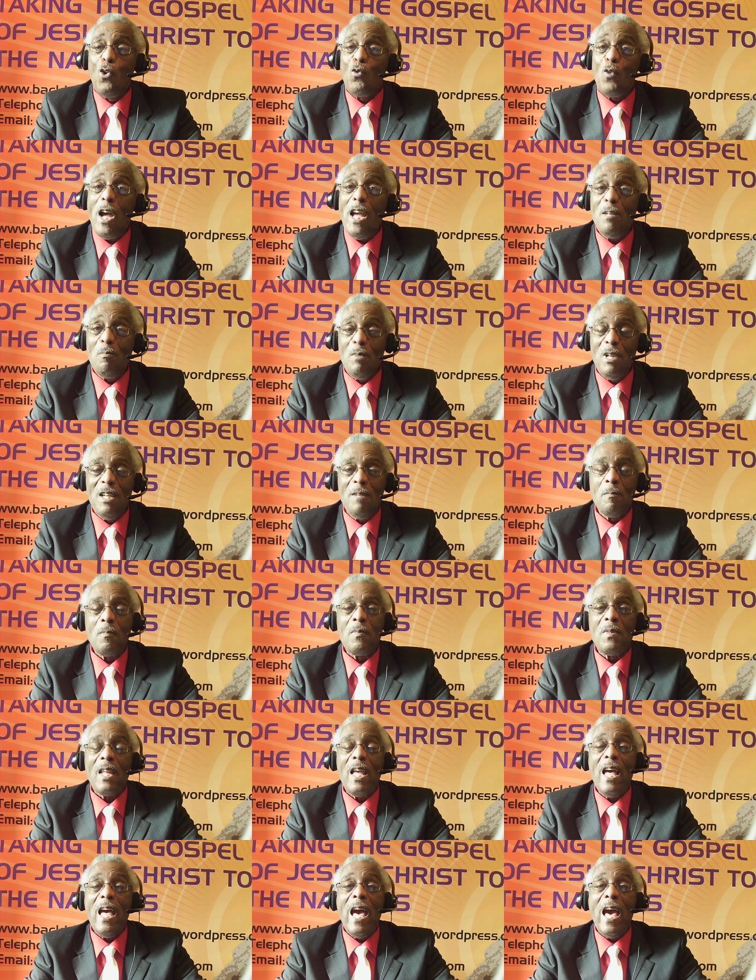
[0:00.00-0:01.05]
Both of
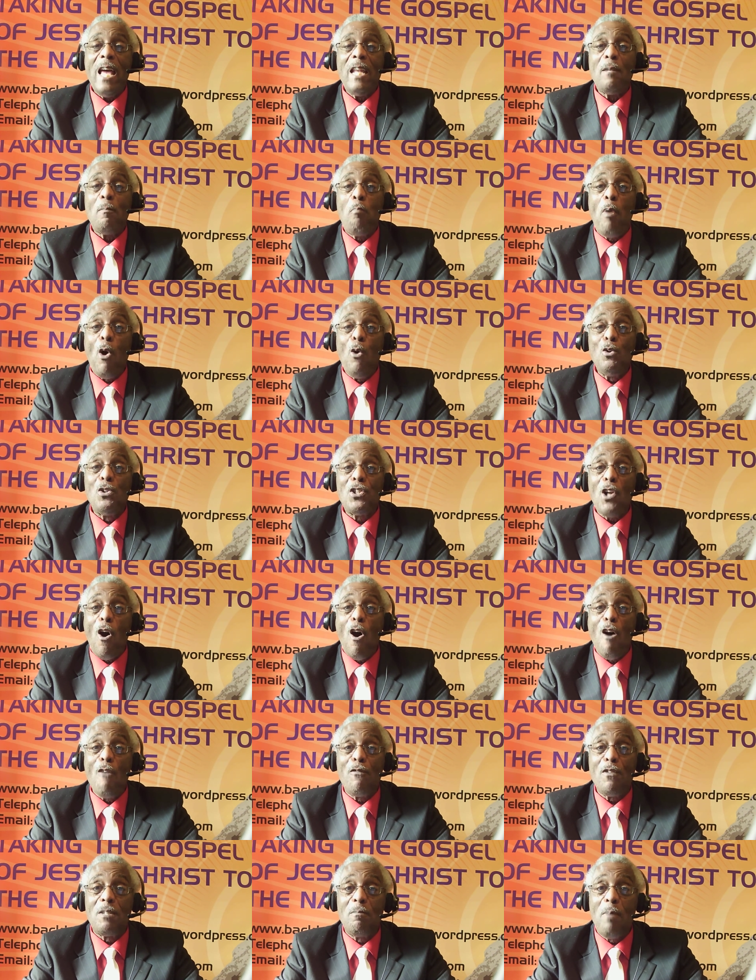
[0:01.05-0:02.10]
these courses are
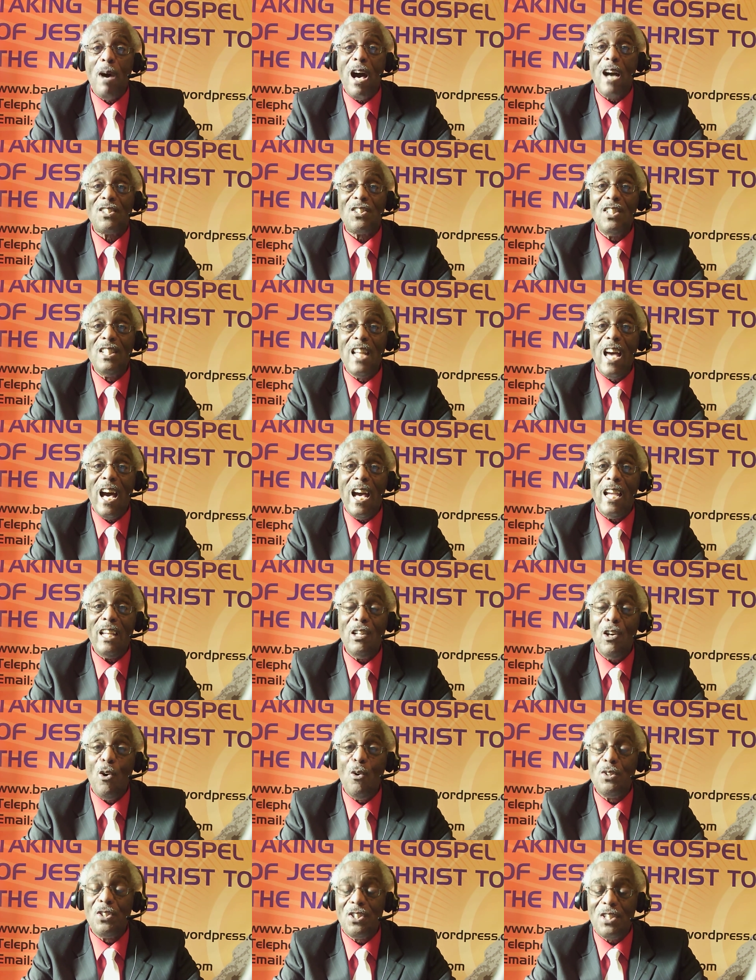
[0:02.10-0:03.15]
12 weeks in
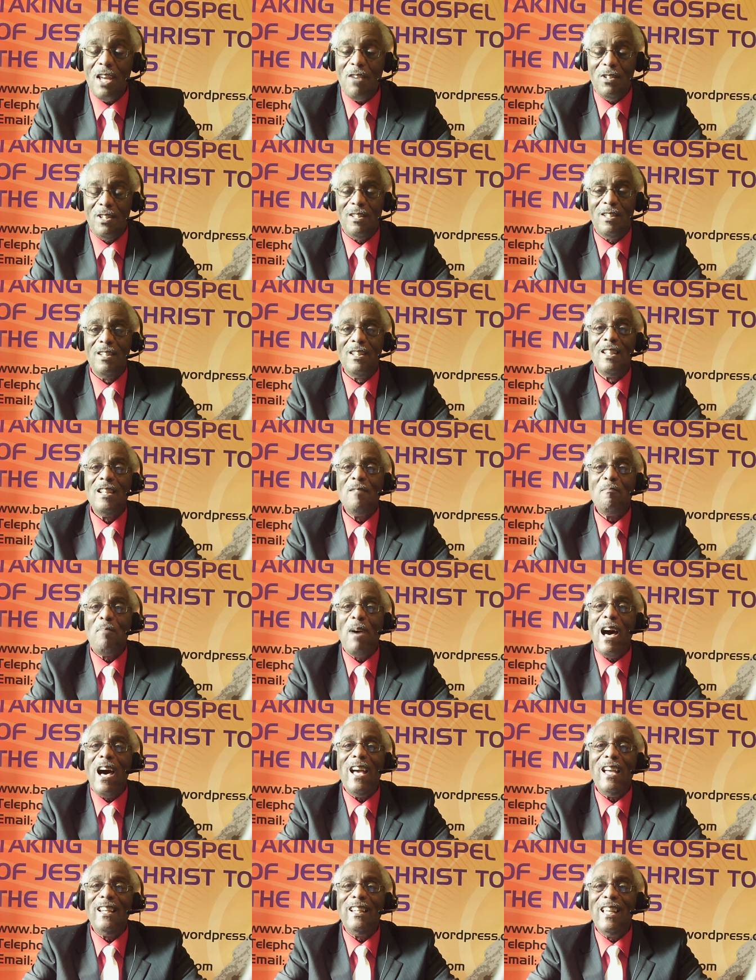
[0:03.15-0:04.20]
length, and they
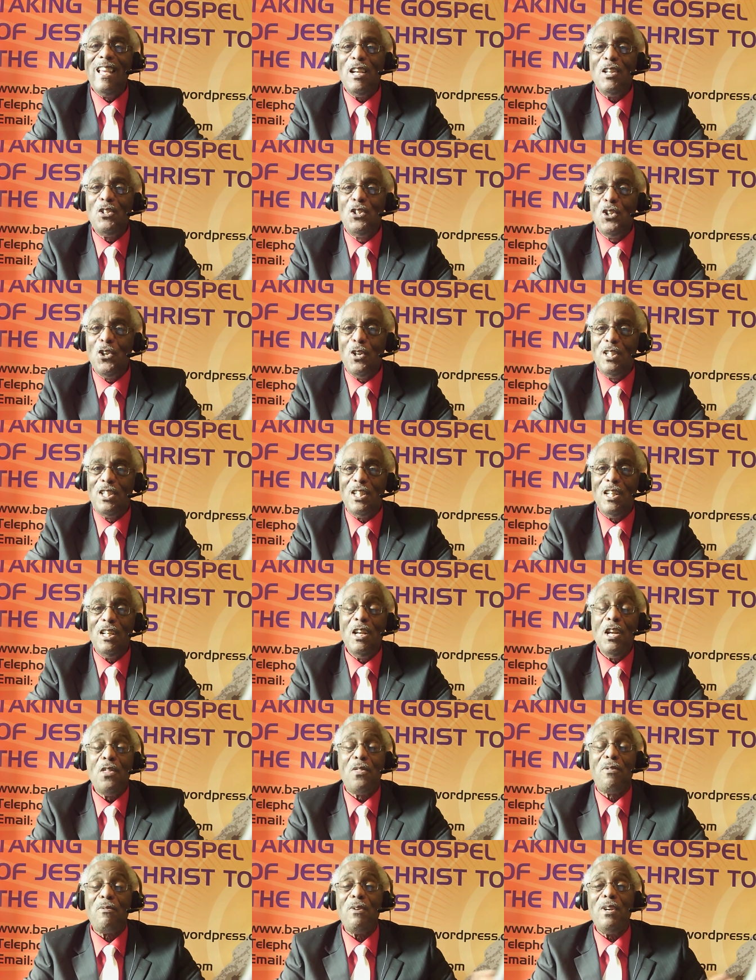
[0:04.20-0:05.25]
are well
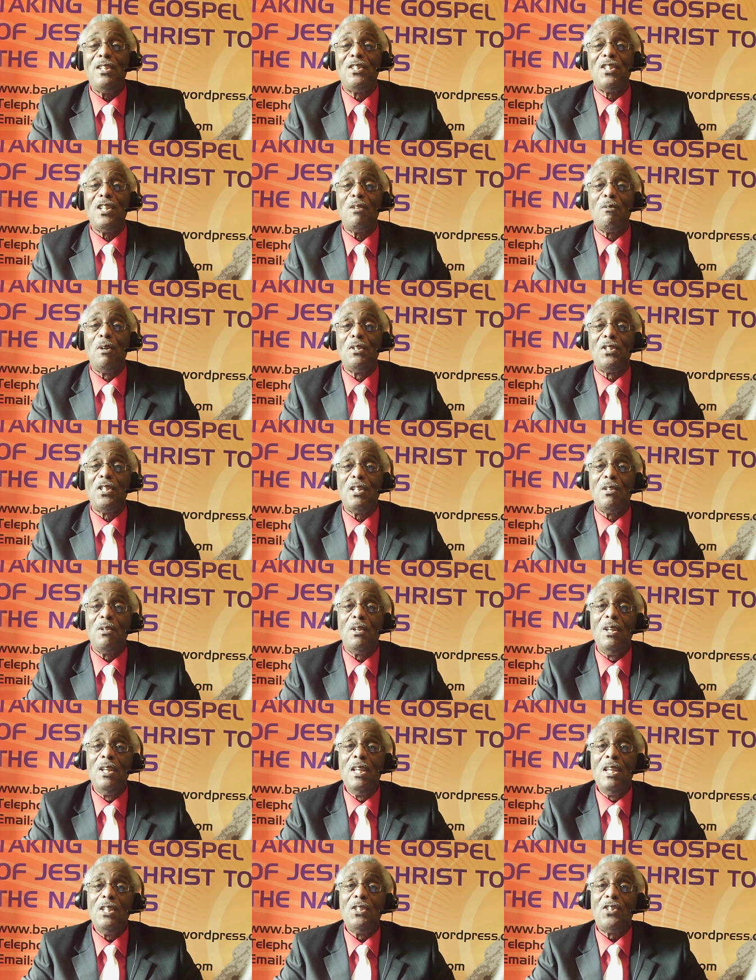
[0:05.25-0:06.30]
worth taking.
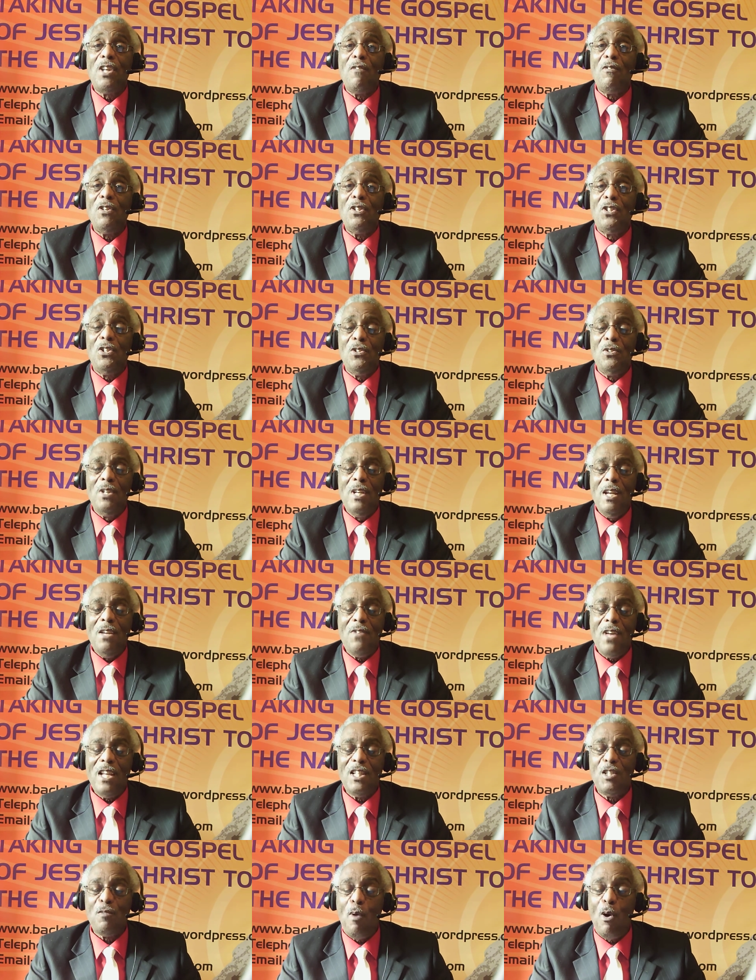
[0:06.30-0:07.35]
There are no
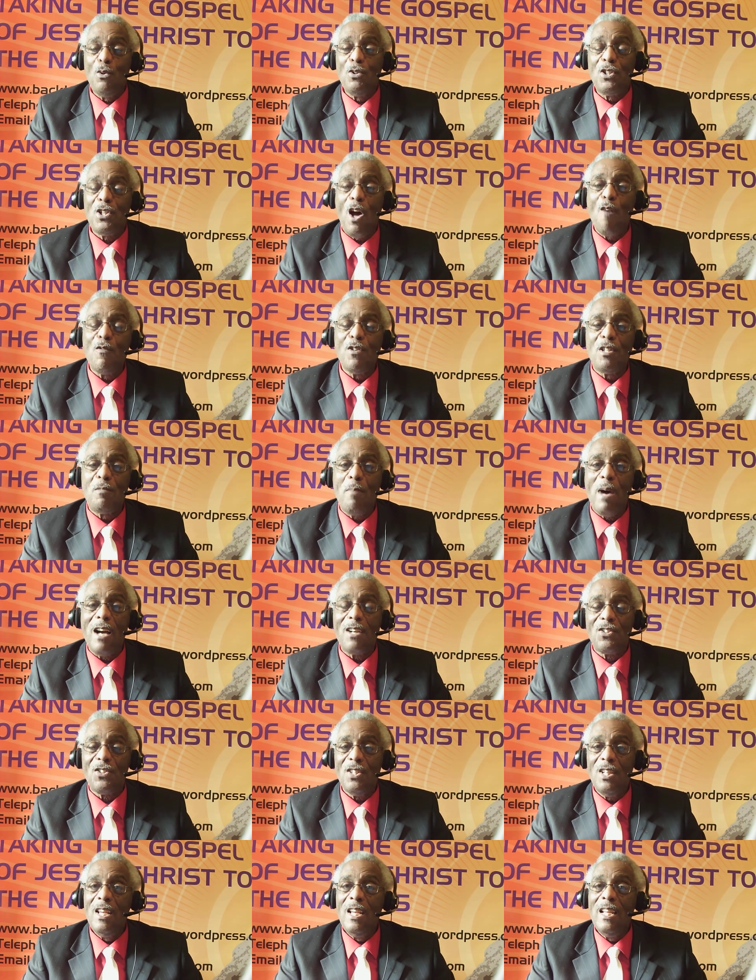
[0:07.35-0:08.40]
final exams,
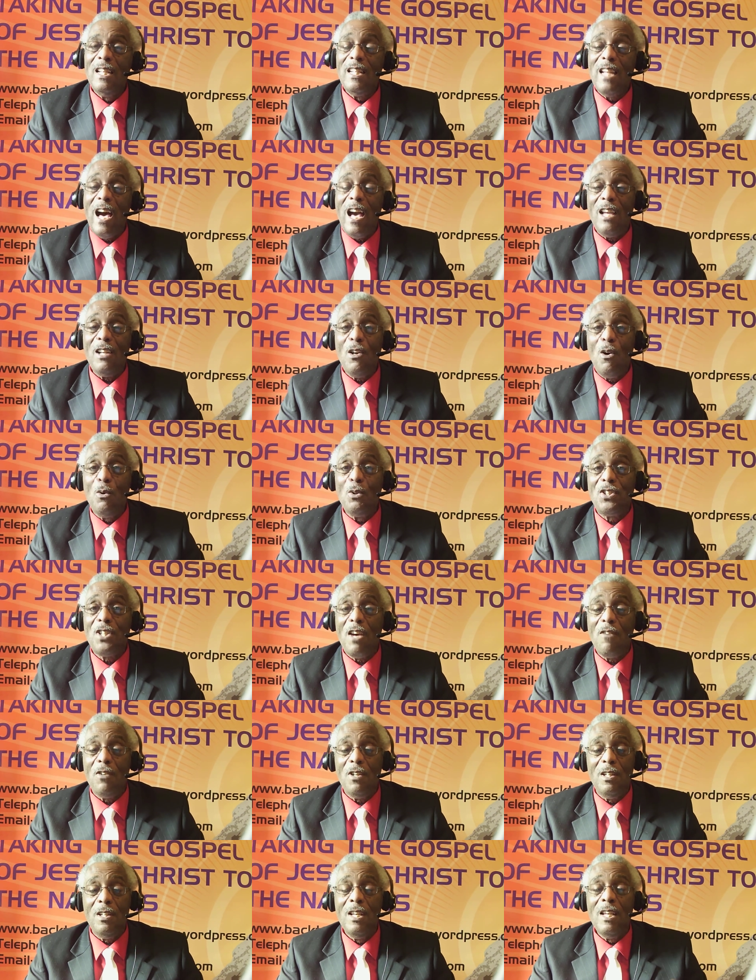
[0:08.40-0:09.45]
no major
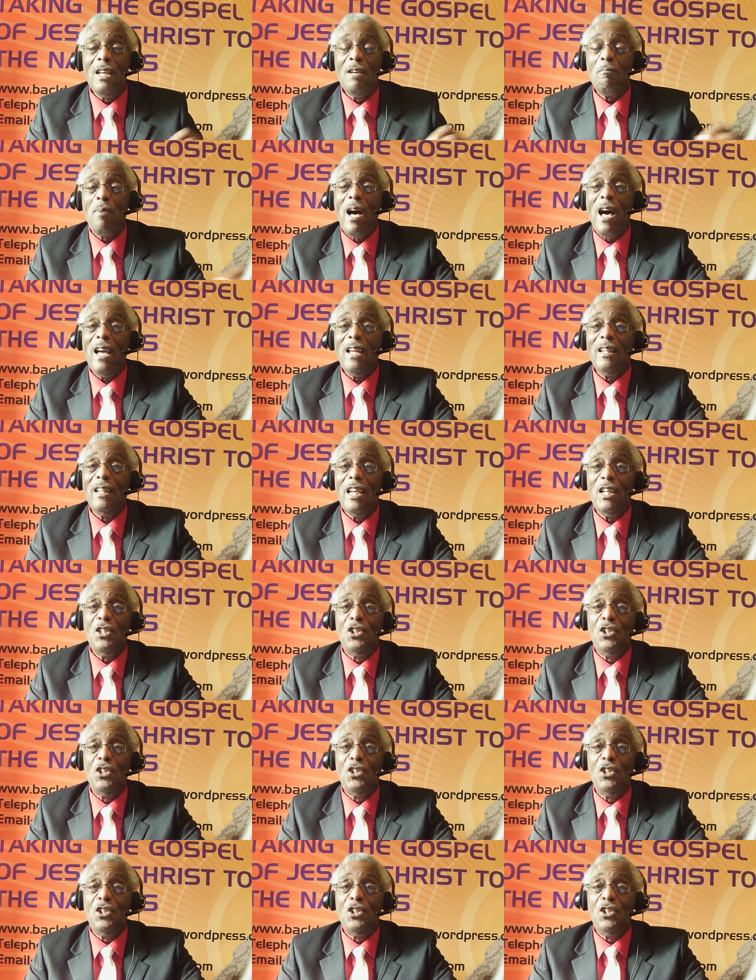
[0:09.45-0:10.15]
tests in